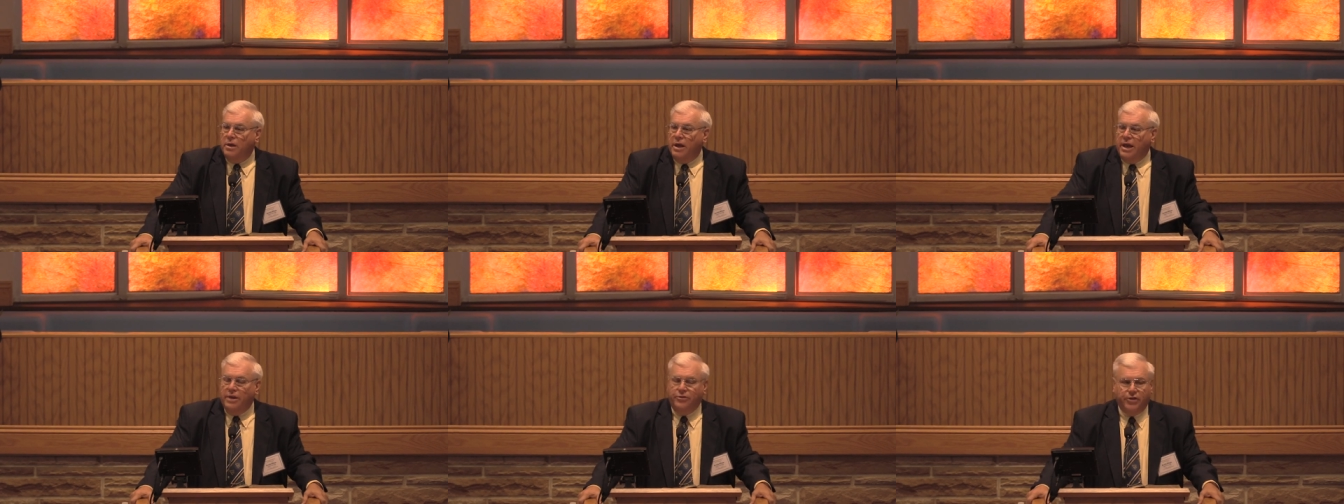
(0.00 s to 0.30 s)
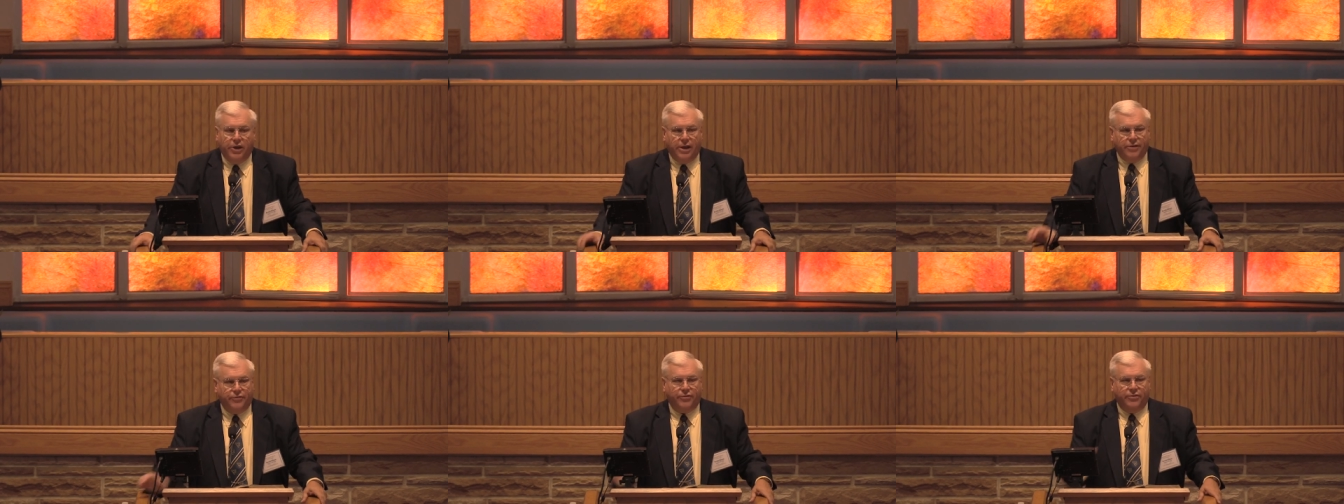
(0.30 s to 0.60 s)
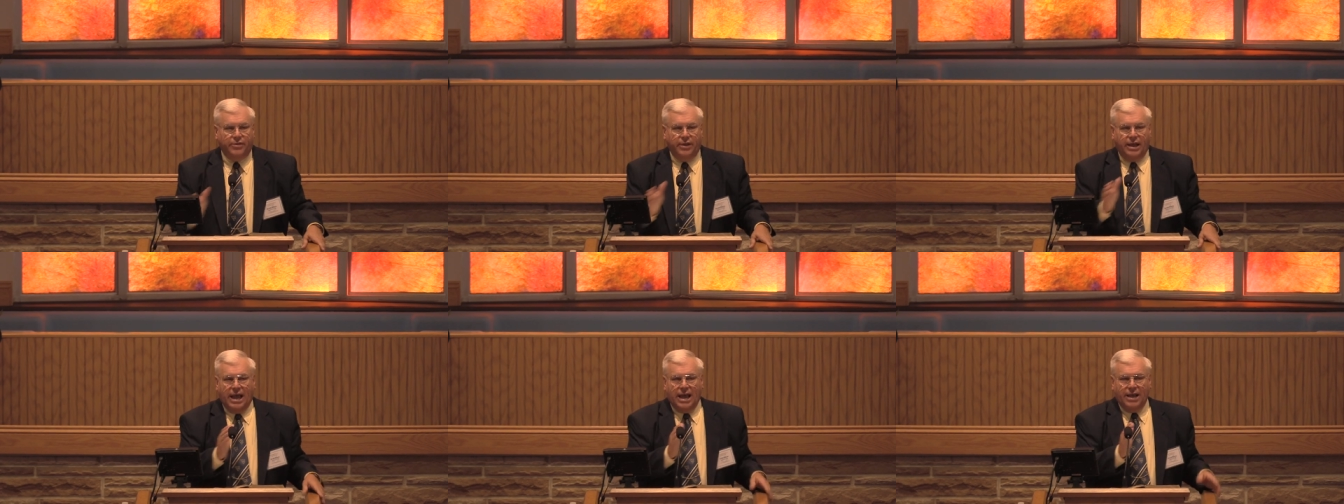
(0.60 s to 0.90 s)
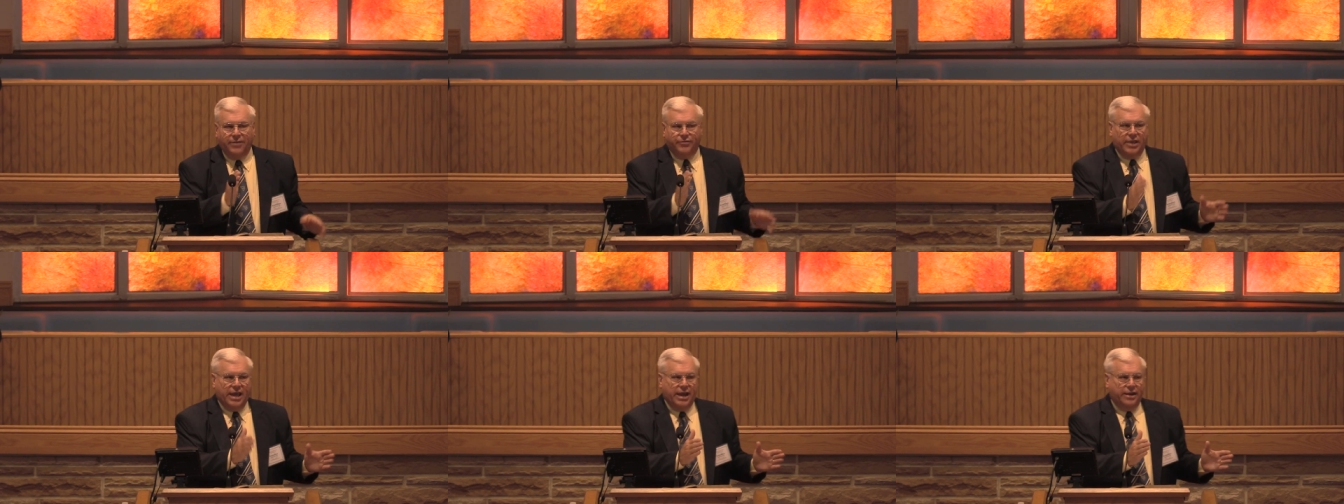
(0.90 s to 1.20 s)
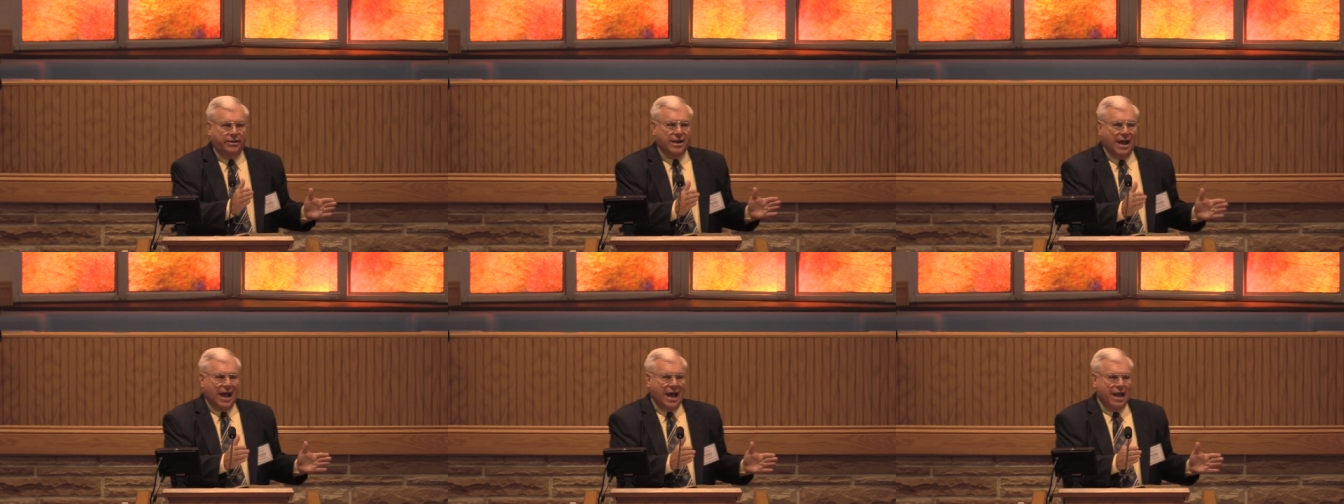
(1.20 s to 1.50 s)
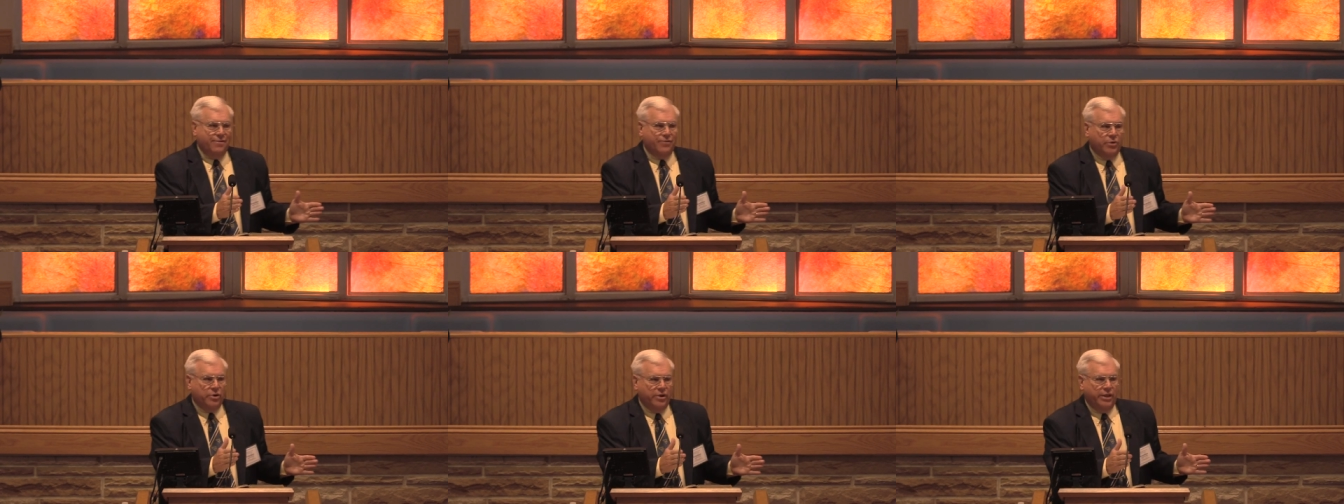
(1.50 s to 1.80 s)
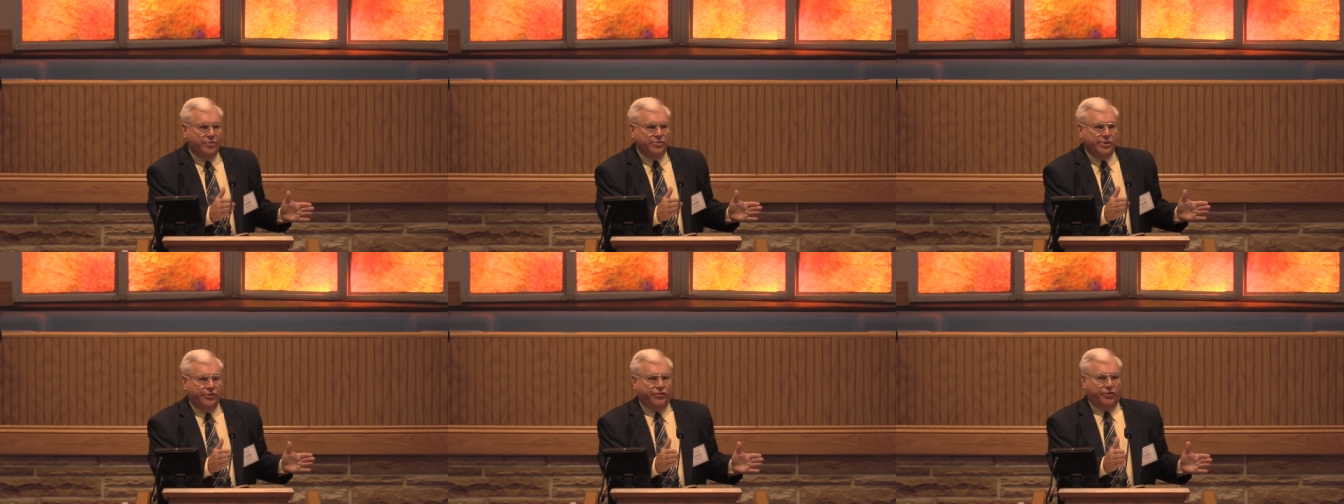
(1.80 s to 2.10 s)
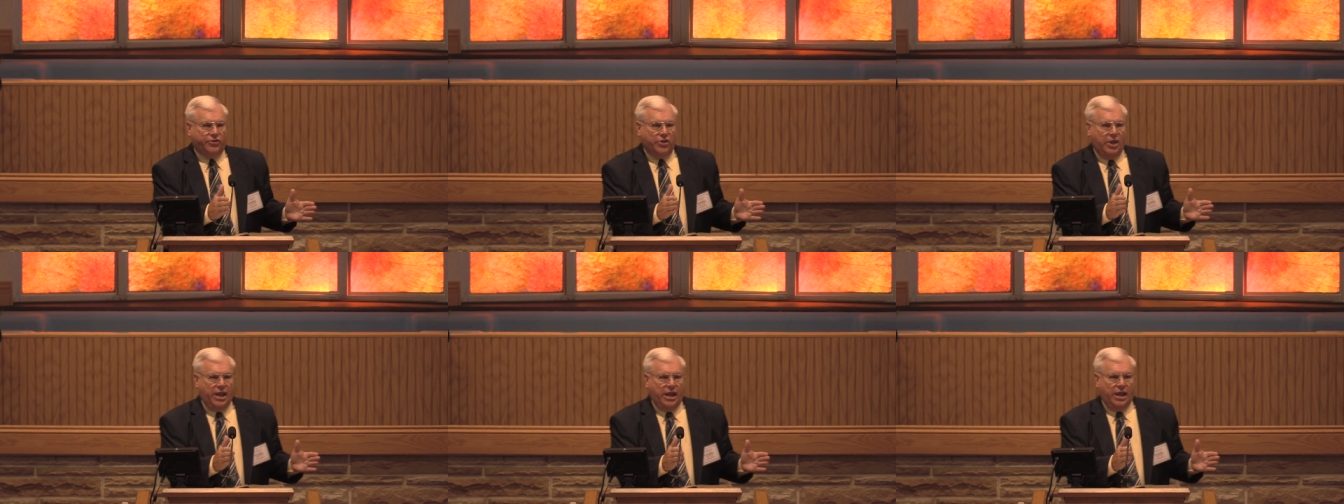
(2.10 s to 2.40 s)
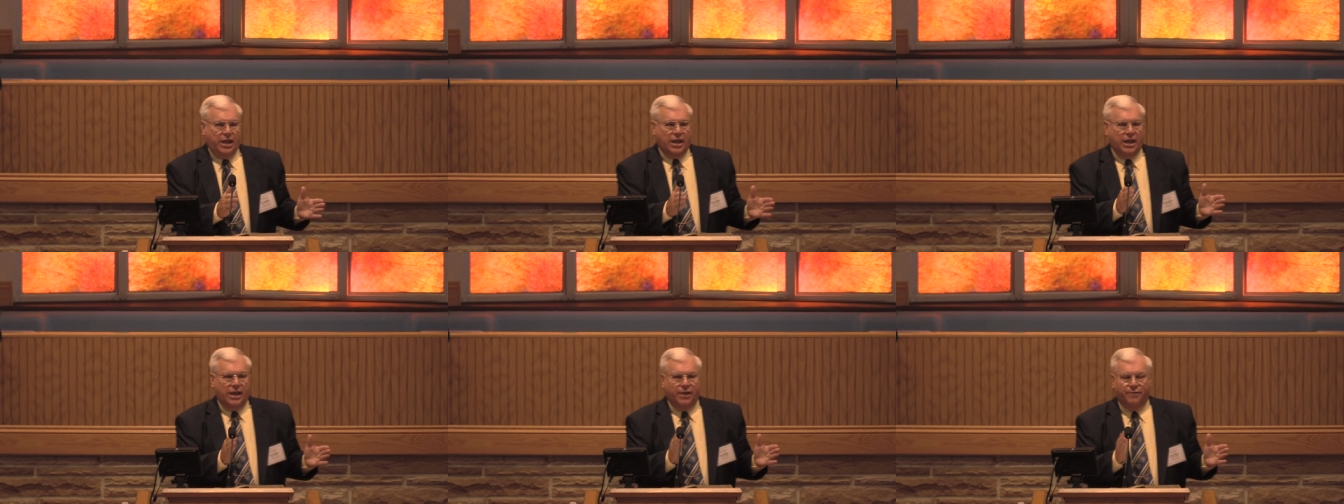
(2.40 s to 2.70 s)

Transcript: And just as that diver in the sea,